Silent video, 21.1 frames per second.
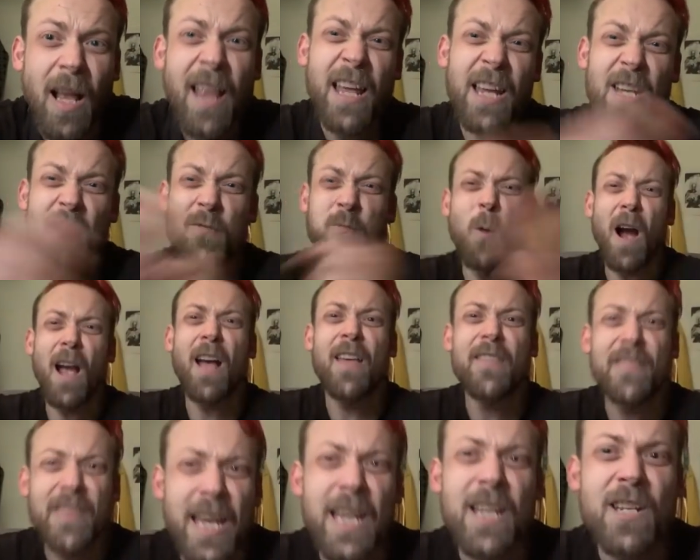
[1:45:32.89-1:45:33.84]
That's why I
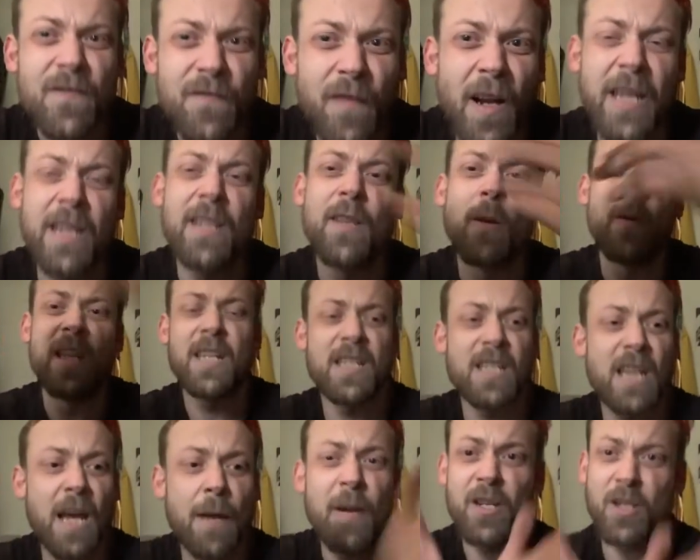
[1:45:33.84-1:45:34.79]
think it's funny that we're the
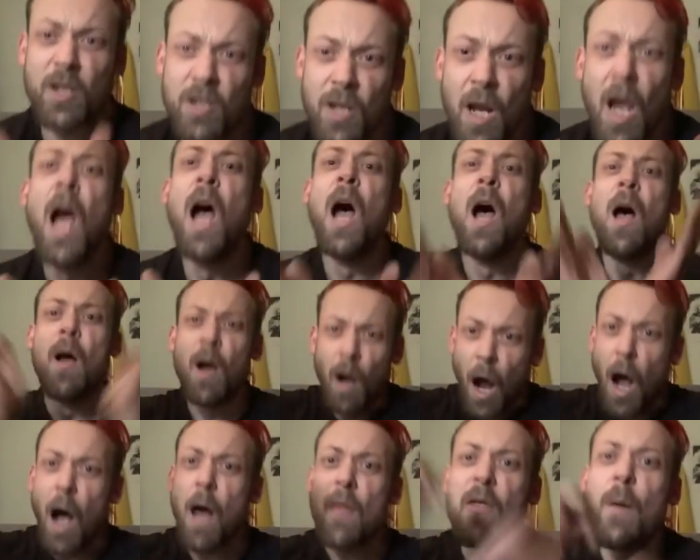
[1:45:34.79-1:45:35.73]
same age, because
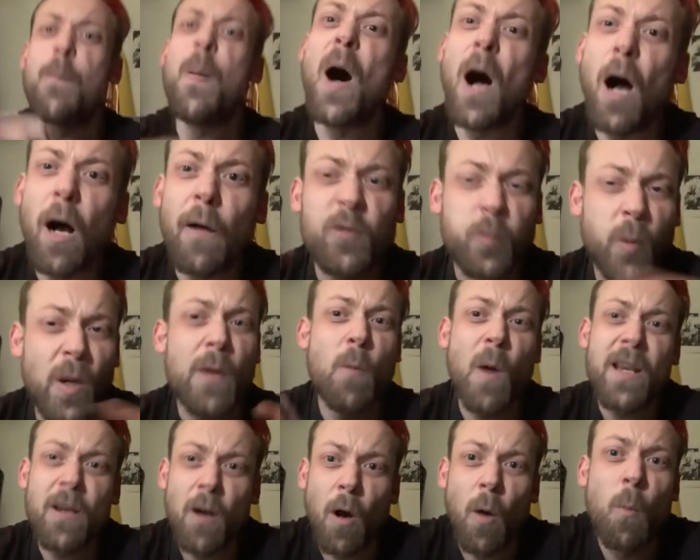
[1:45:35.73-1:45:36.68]
the paths we
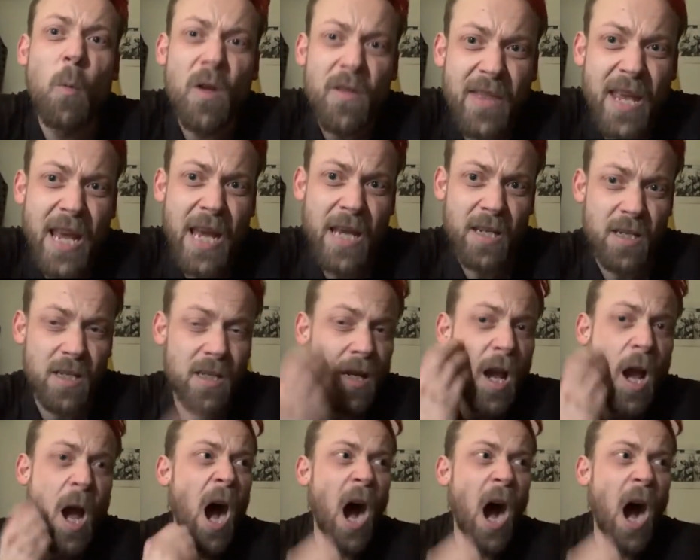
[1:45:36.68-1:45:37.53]
went on were this.